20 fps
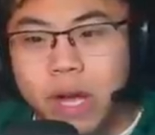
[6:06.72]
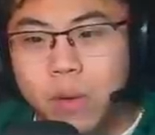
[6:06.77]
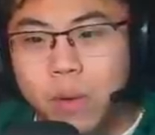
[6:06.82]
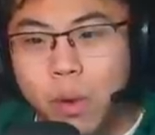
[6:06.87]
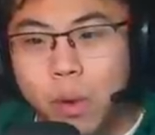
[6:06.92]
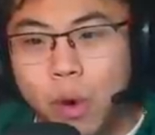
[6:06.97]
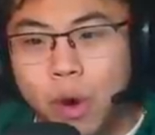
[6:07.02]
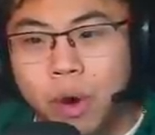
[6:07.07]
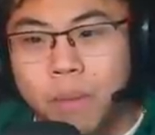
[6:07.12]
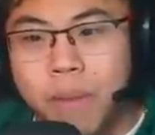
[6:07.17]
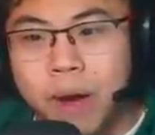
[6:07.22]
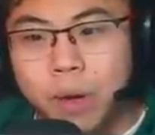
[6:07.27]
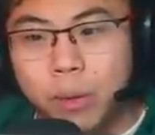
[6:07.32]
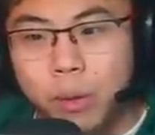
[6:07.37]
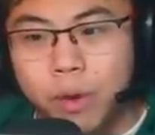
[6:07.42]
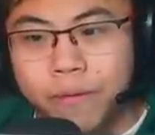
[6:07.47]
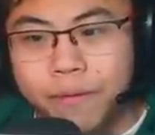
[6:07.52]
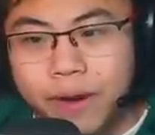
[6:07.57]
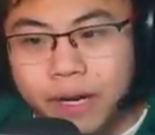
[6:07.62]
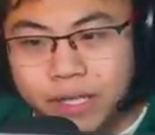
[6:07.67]
at War,
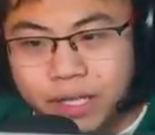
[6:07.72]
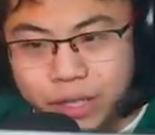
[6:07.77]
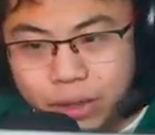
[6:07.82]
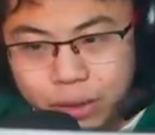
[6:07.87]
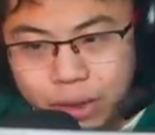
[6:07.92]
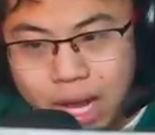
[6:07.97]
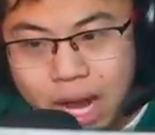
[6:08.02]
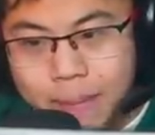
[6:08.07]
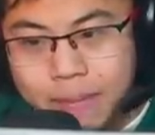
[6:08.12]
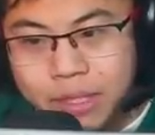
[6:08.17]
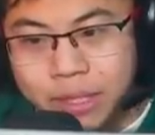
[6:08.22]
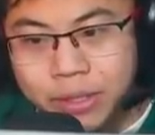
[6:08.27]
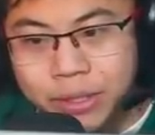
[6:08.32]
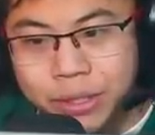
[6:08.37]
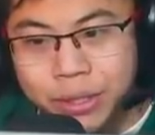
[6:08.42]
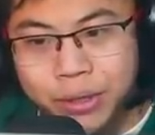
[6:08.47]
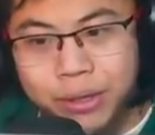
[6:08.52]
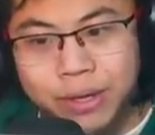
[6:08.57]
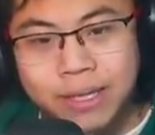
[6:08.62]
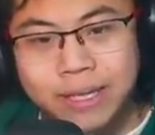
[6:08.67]
Modern Warfare 2 lobbies on
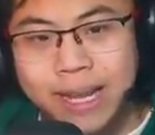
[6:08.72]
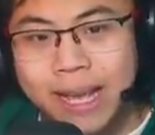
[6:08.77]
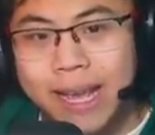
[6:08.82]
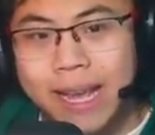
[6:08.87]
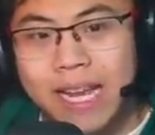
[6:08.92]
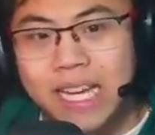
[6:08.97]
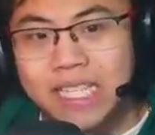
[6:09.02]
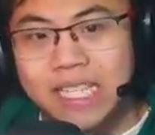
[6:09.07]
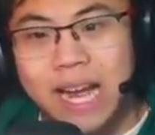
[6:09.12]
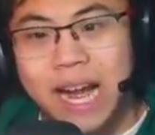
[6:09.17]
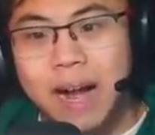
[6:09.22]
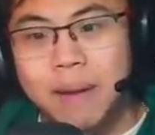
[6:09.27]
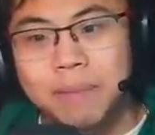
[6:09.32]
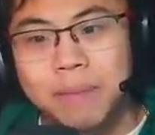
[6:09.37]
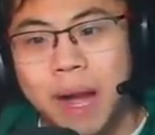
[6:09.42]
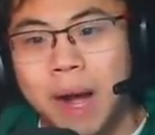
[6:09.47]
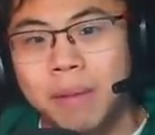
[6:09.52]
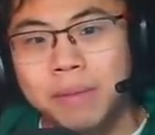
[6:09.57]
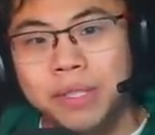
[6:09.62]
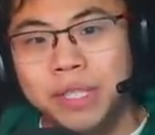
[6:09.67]
certain days,
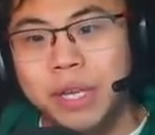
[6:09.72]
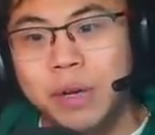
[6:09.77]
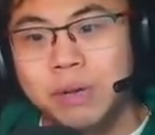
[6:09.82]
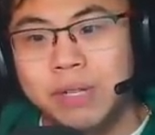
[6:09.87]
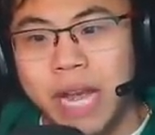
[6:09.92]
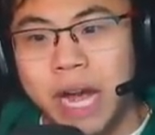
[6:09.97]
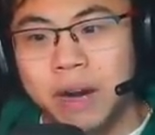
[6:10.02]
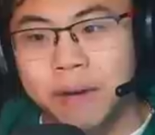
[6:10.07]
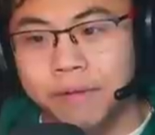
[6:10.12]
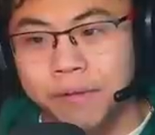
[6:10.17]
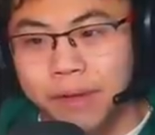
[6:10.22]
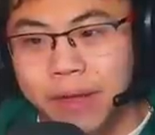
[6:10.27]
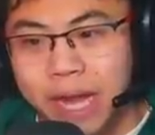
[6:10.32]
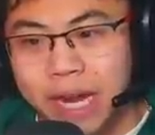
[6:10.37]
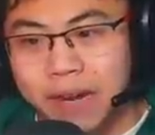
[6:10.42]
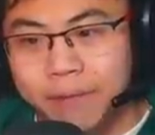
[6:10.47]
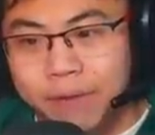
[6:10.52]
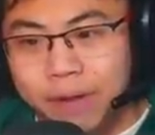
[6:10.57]
I'm so down for that.